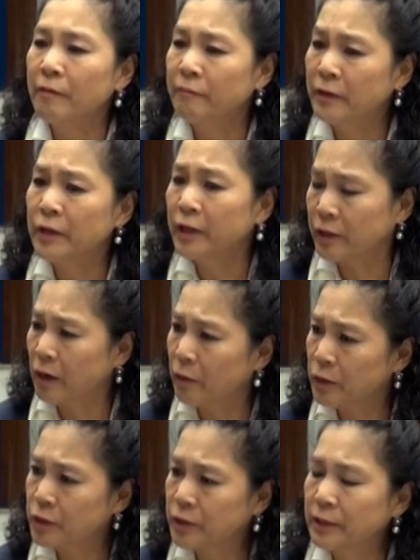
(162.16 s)
very
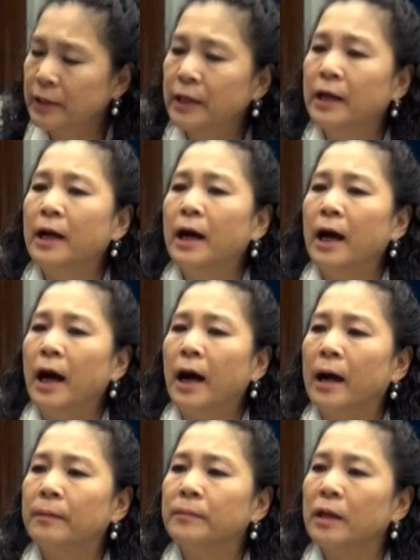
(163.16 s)
encouraging.
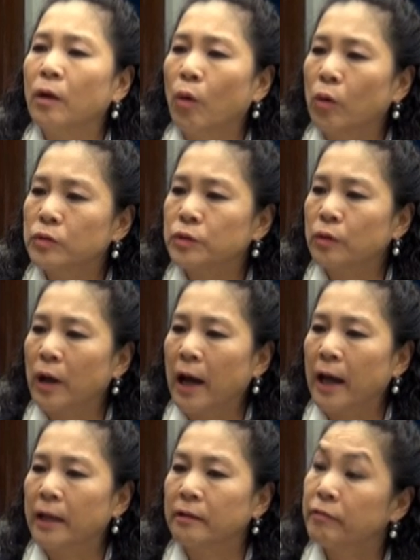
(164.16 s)
And they also
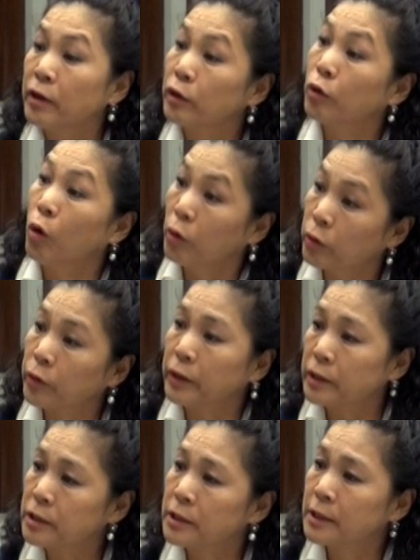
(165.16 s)
had a very
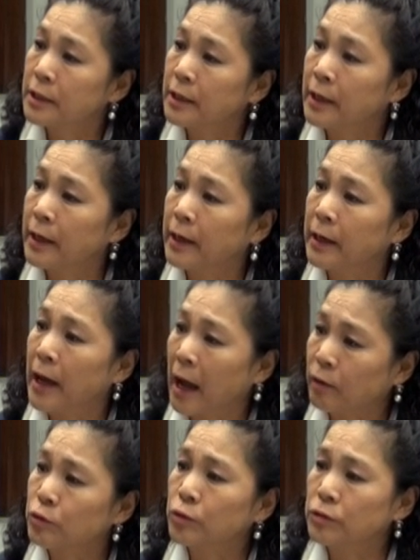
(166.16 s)
concrete
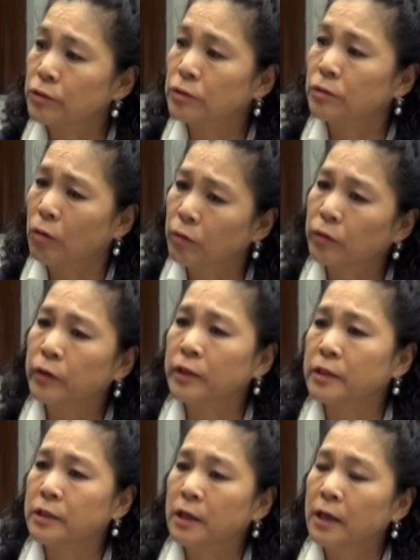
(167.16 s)
actions,
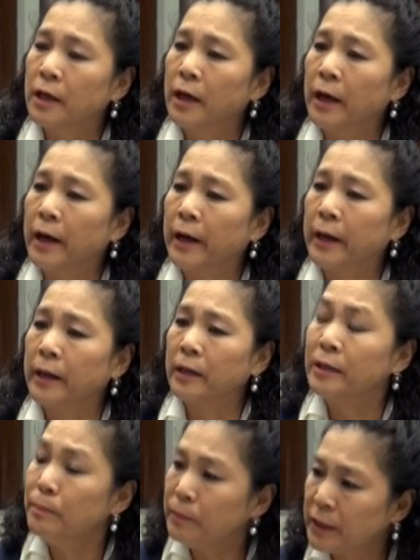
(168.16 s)

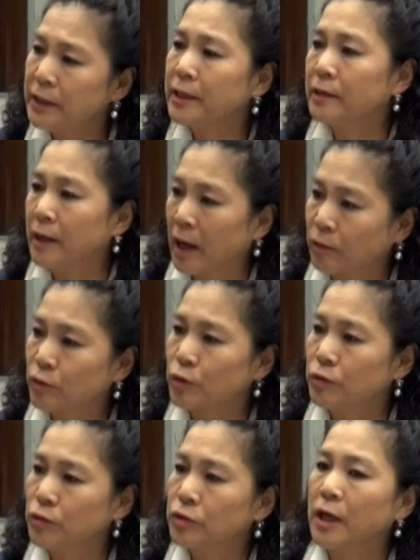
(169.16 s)
immediate
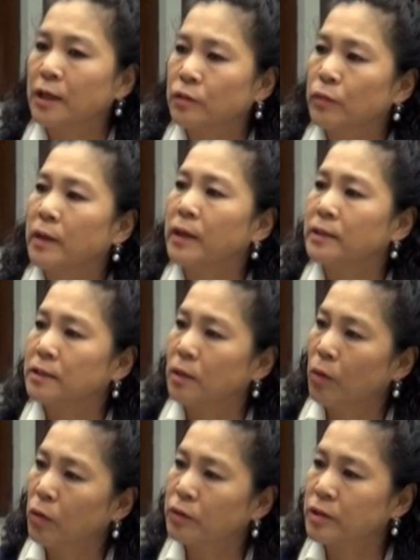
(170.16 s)
actions, as well as a
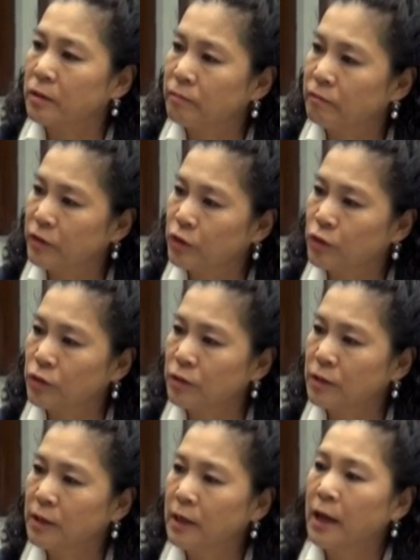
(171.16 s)
long-term vision,
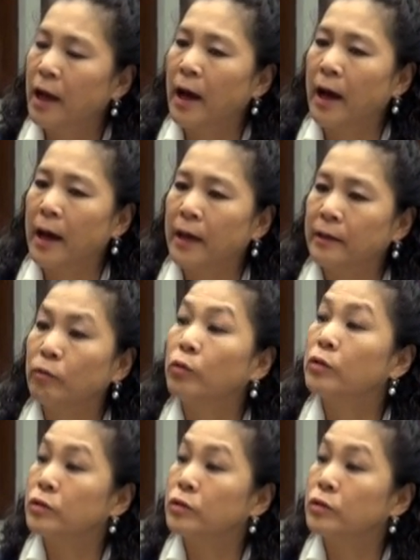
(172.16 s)
and